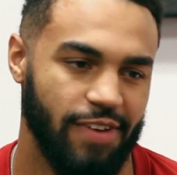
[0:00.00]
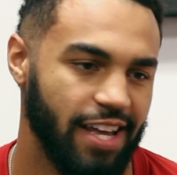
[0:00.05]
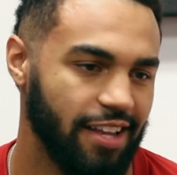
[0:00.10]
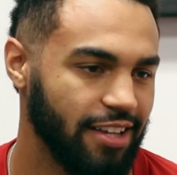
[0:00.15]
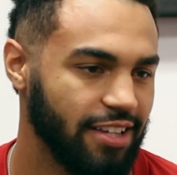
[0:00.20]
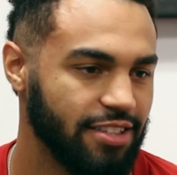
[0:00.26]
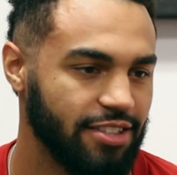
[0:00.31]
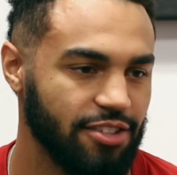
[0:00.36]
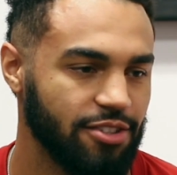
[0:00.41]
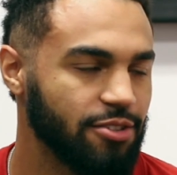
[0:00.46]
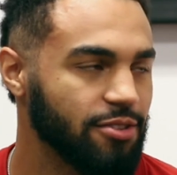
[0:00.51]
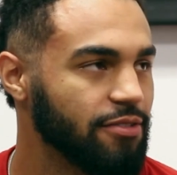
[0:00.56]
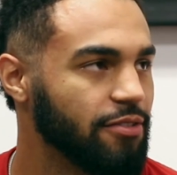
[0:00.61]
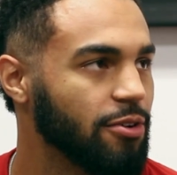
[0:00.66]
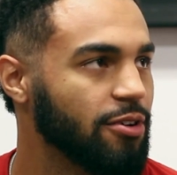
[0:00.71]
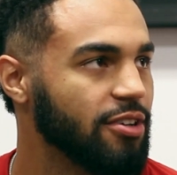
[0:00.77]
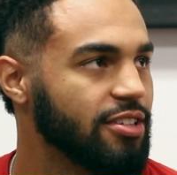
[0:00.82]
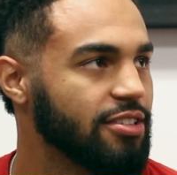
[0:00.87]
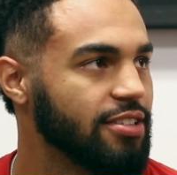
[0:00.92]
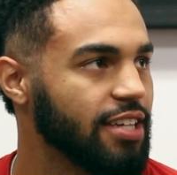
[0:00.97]
LSU, of
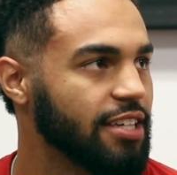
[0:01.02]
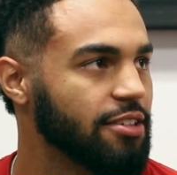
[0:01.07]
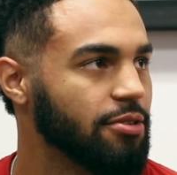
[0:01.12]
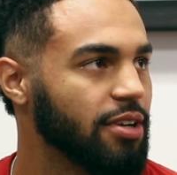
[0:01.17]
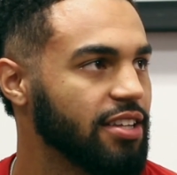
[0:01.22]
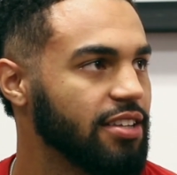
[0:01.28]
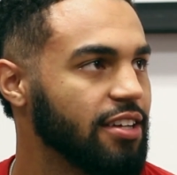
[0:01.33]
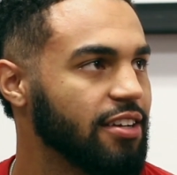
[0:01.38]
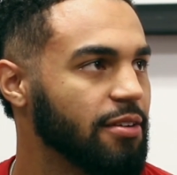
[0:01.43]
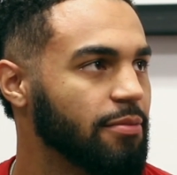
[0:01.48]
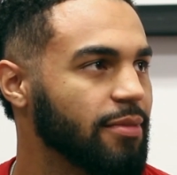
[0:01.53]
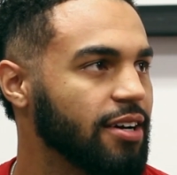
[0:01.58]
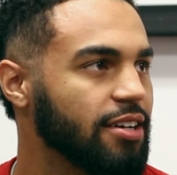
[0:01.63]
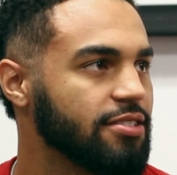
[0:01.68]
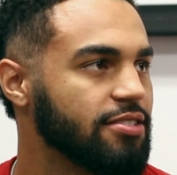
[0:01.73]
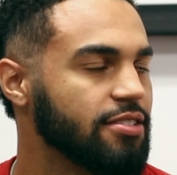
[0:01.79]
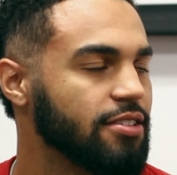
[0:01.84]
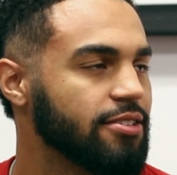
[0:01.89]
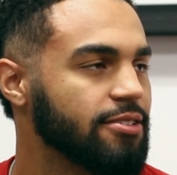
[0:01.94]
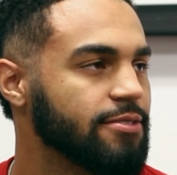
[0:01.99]
course. That's what I think
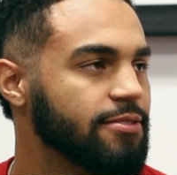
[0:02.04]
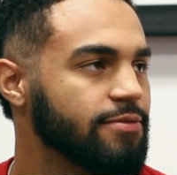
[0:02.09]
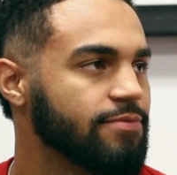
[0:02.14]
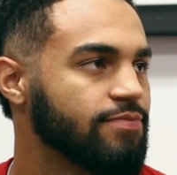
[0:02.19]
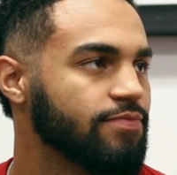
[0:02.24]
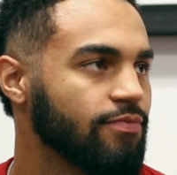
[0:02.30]
about. So,